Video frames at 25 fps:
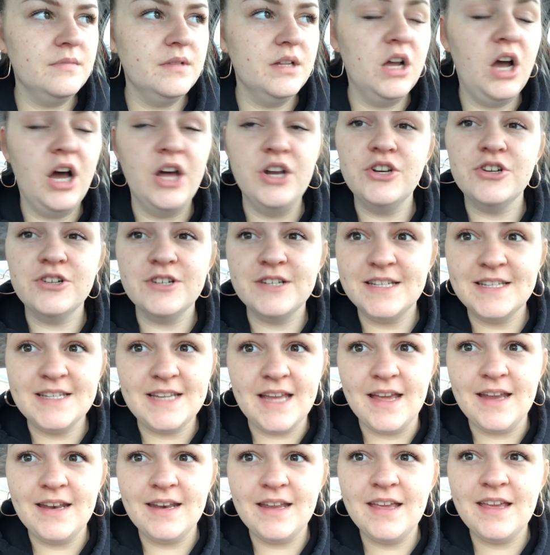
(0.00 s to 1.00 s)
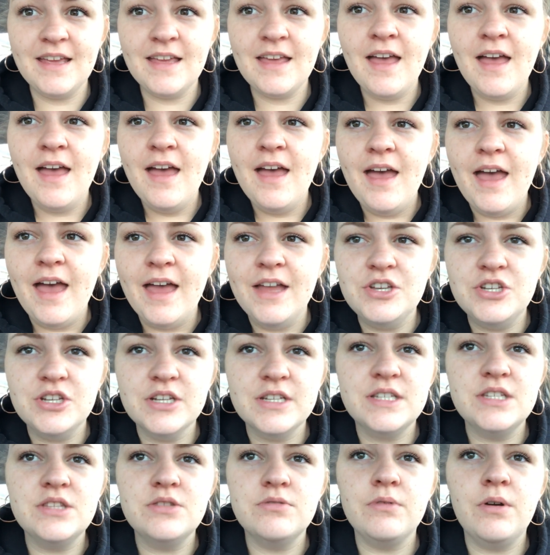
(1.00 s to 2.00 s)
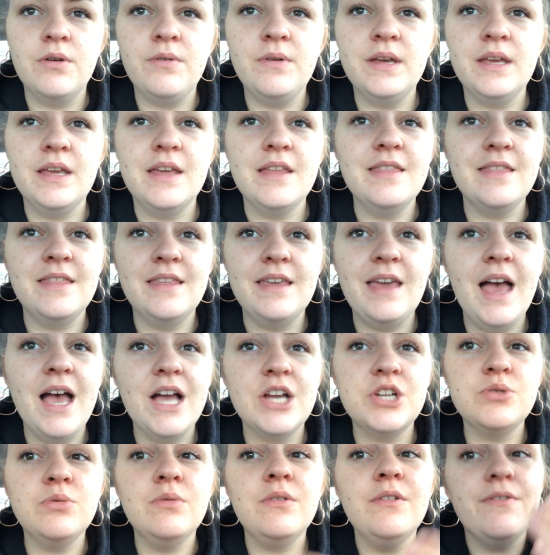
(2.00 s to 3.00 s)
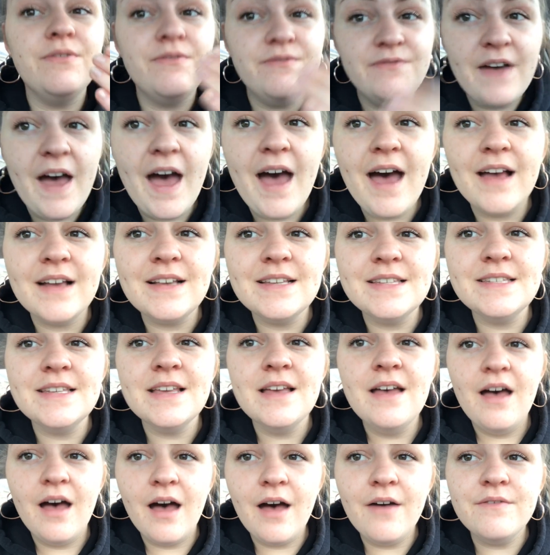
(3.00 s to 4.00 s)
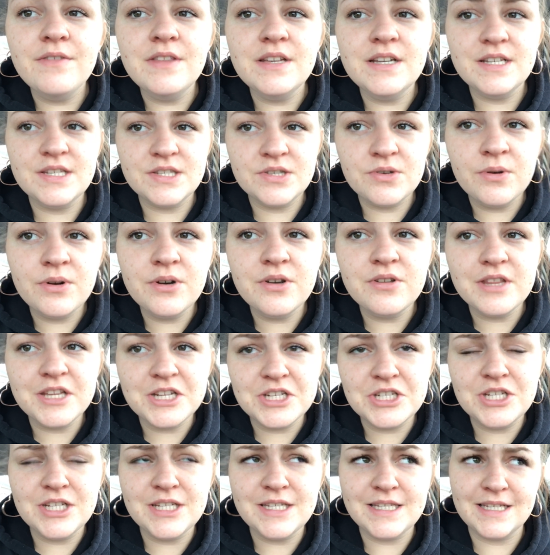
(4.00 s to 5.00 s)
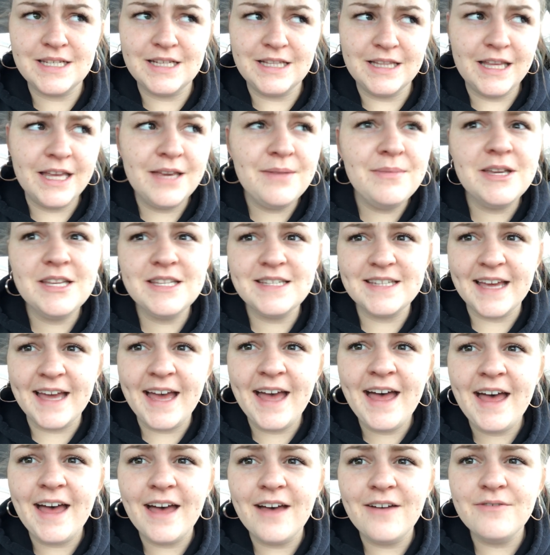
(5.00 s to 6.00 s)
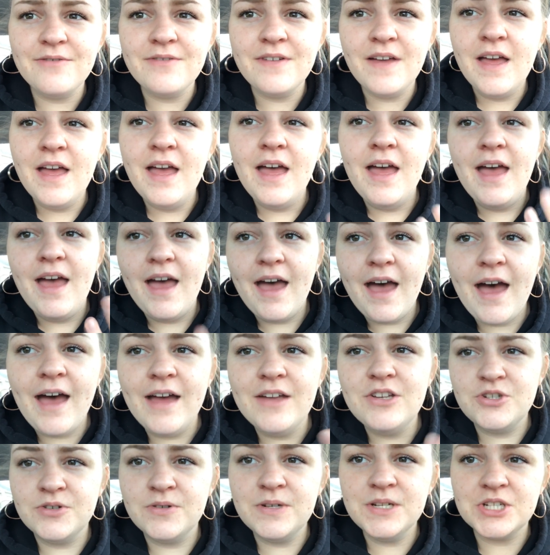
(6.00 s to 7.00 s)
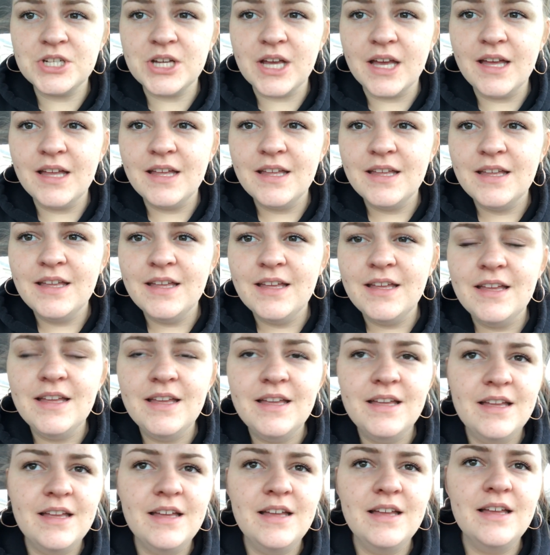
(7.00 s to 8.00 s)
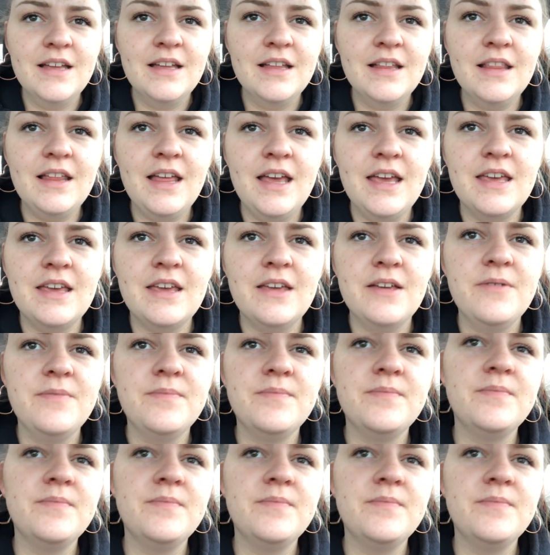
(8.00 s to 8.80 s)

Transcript: understanding, and just throwing the actual facts of the disorder that she's claiming to have at Trisha. Like,